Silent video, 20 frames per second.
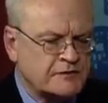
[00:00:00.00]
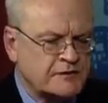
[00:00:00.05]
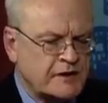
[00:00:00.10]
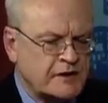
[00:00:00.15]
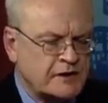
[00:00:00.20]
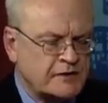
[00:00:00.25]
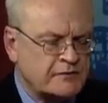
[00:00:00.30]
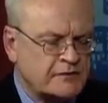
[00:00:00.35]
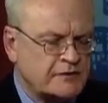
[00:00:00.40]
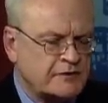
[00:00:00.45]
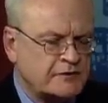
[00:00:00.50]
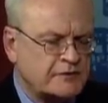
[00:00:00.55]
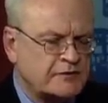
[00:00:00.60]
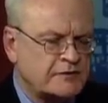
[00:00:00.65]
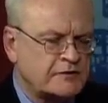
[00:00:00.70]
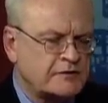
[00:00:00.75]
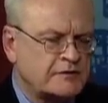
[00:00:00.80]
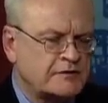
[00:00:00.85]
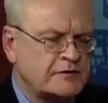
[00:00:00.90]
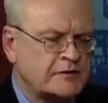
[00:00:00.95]
side of
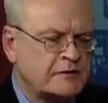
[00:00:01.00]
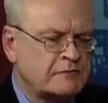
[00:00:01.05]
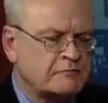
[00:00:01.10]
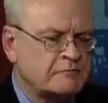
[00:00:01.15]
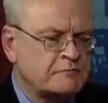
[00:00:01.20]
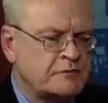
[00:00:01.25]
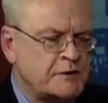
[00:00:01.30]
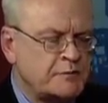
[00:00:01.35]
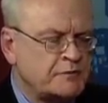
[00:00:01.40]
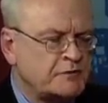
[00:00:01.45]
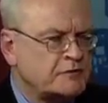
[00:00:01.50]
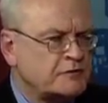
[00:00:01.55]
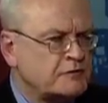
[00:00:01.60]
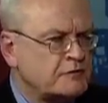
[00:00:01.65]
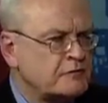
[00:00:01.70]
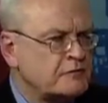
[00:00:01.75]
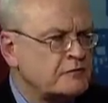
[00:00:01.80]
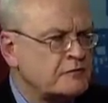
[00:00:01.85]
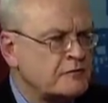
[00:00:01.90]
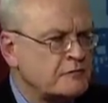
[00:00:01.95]
this is that people
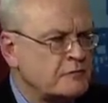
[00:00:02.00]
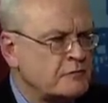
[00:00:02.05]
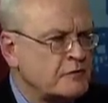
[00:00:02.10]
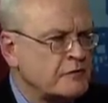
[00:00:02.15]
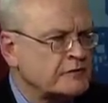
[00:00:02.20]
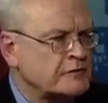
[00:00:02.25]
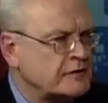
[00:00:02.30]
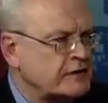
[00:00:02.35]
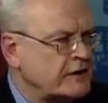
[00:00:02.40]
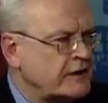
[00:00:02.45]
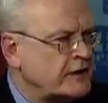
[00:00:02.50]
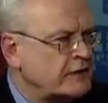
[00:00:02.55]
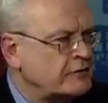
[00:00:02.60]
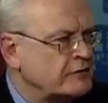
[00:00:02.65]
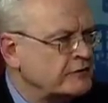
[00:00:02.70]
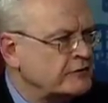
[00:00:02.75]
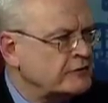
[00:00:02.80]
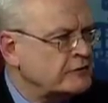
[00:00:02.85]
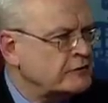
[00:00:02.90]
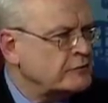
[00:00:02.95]
do the work that
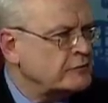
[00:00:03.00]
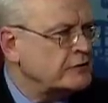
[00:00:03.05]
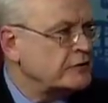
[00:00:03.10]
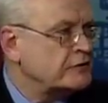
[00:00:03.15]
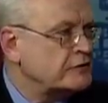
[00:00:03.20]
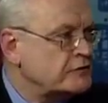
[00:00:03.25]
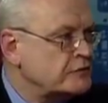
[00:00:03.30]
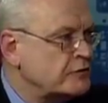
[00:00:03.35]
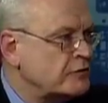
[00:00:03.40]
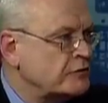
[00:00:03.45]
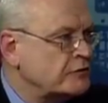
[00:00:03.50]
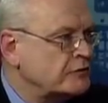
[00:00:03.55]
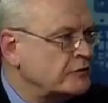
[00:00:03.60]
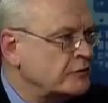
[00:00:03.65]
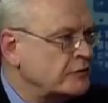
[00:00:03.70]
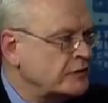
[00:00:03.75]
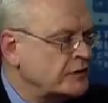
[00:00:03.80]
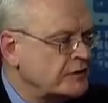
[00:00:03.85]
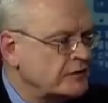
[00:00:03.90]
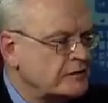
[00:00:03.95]
Alan's doing and that you're
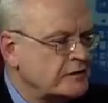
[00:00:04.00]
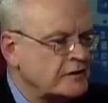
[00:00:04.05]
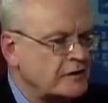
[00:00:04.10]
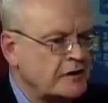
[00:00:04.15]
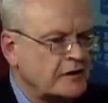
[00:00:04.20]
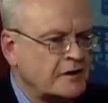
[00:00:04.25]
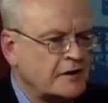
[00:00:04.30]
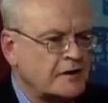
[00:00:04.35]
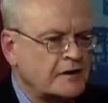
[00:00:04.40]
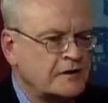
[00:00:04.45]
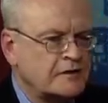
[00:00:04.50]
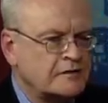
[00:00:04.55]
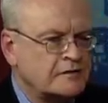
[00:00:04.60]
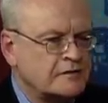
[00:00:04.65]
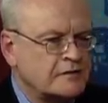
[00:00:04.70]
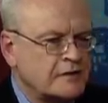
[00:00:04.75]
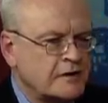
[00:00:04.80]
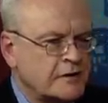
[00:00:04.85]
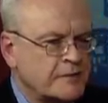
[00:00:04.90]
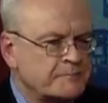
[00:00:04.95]
doing,
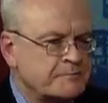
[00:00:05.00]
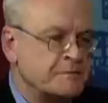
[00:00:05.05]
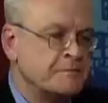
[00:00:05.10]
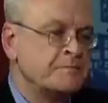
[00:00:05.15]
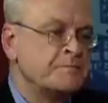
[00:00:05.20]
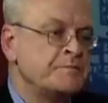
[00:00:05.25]
and uh,